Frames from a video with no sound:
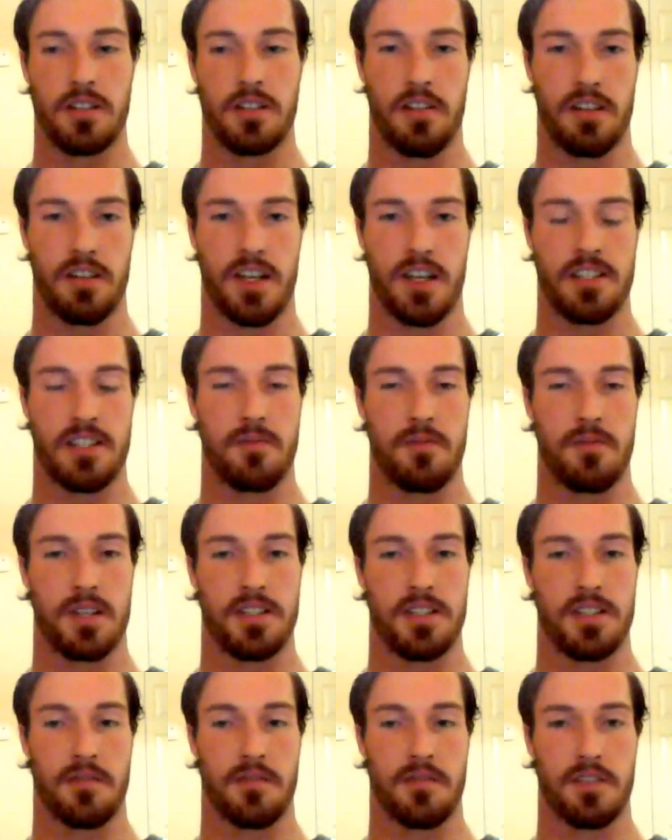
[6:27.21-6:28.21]
I think that's the
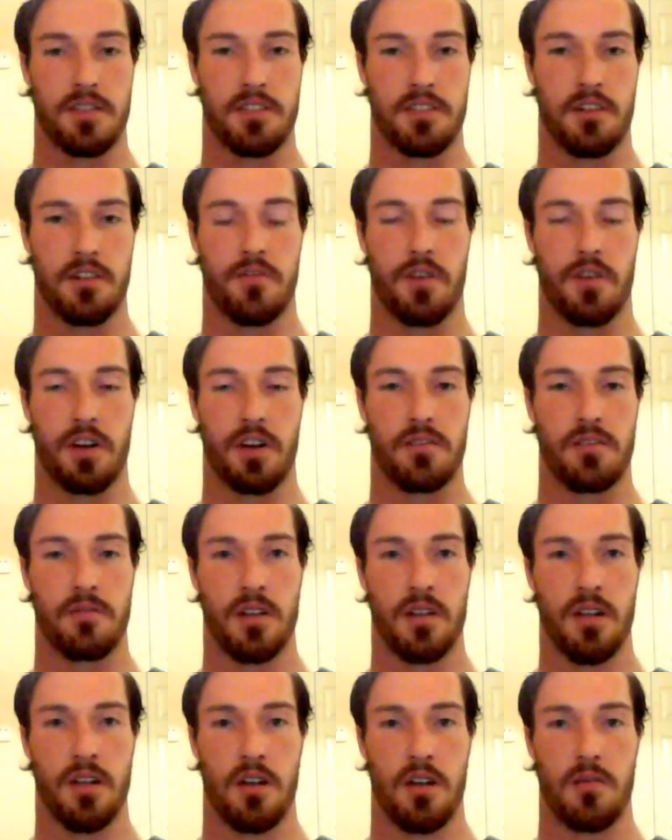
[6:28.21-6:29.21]
biggest difference. Coach
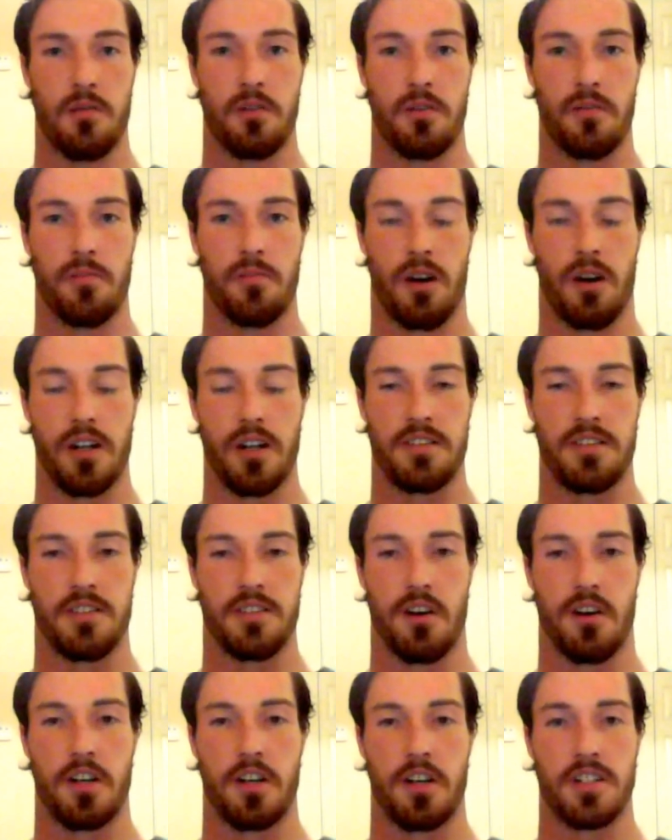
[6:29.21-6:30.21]
Franklin really brought a
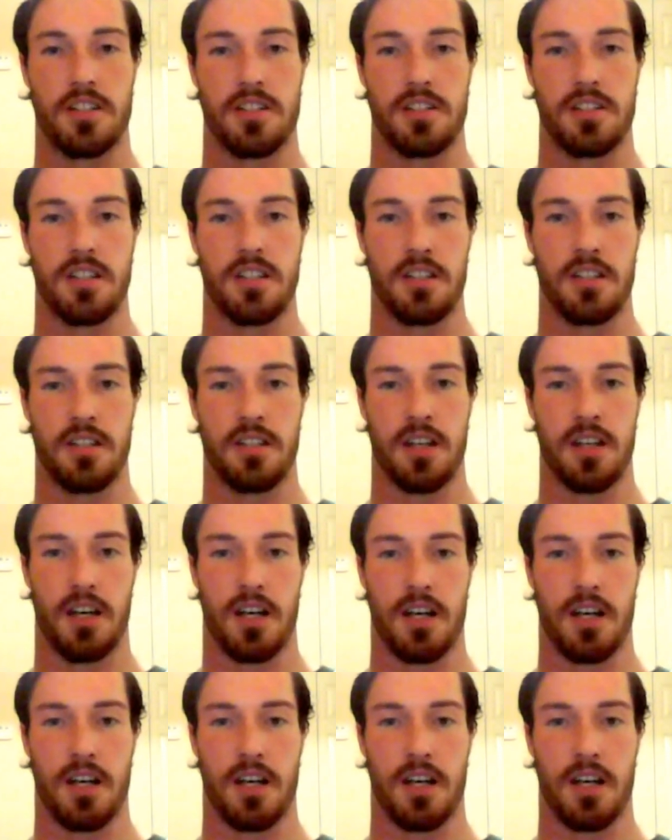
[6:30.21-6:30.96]
sense of urgency.